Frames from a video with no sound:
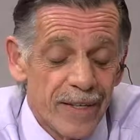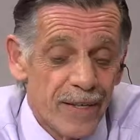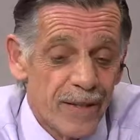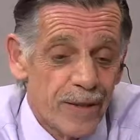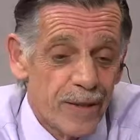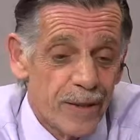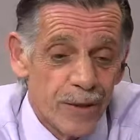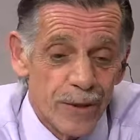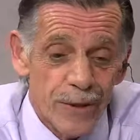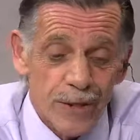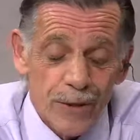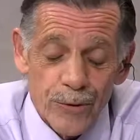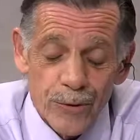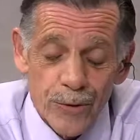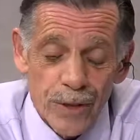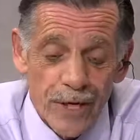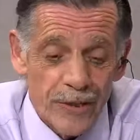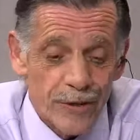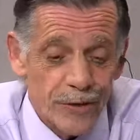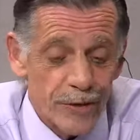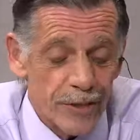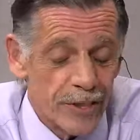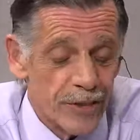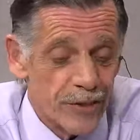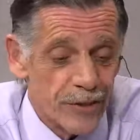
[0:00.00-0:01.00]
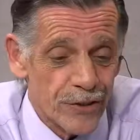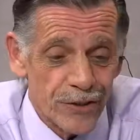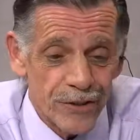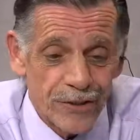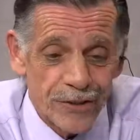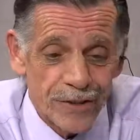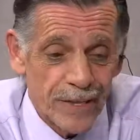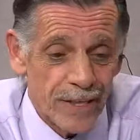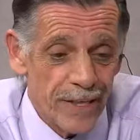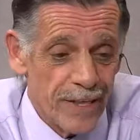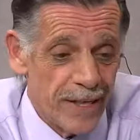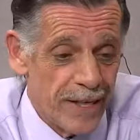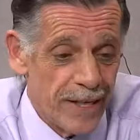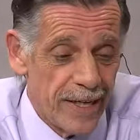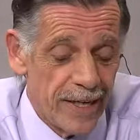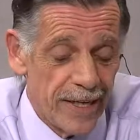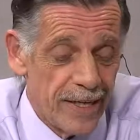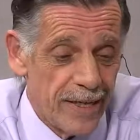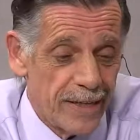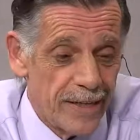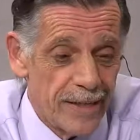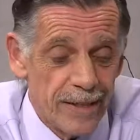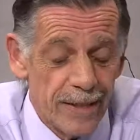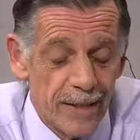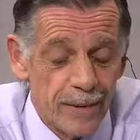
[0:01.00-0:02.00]
Congratulations to
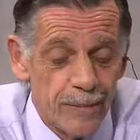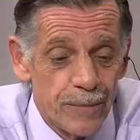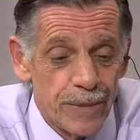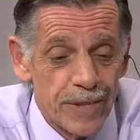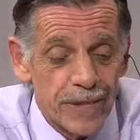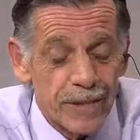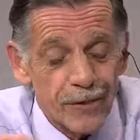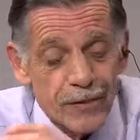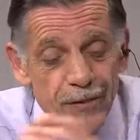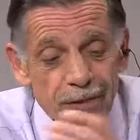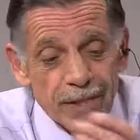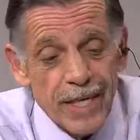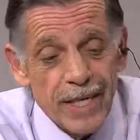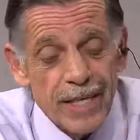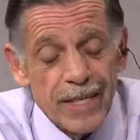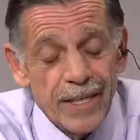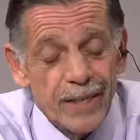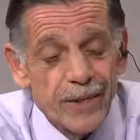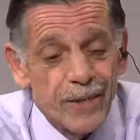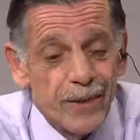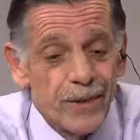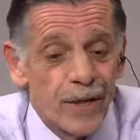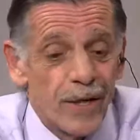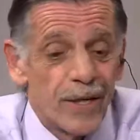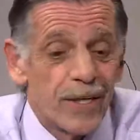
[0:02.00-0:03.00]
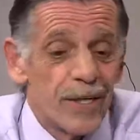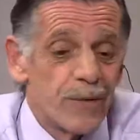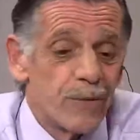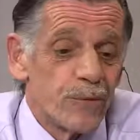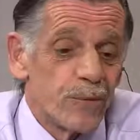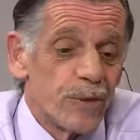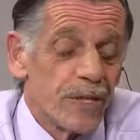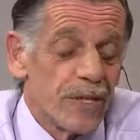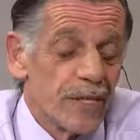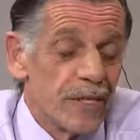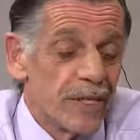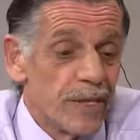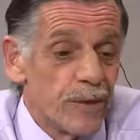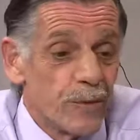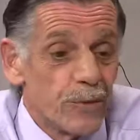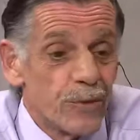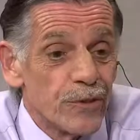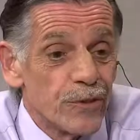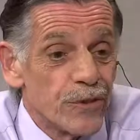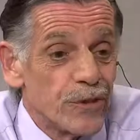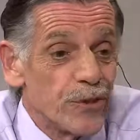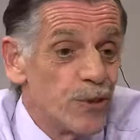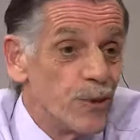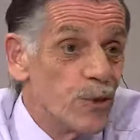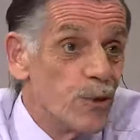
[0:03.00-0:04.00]
Ann, because Ann and Donnie, really, it
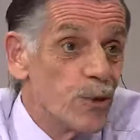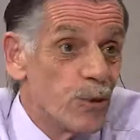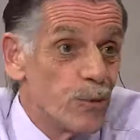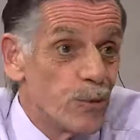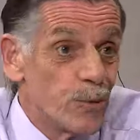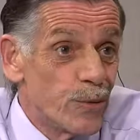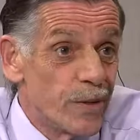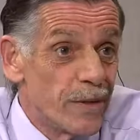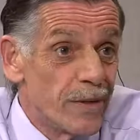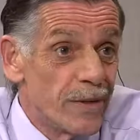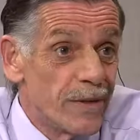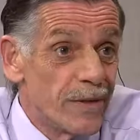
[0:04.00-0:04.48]
was new.